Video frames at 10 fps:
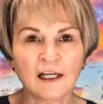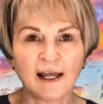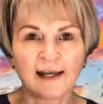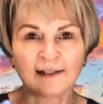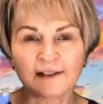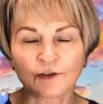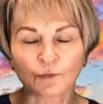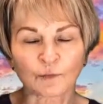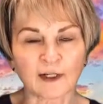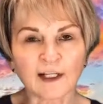and he's
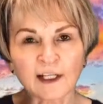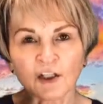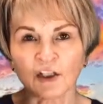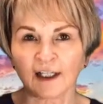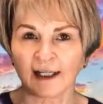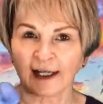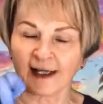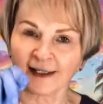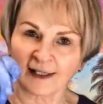really good at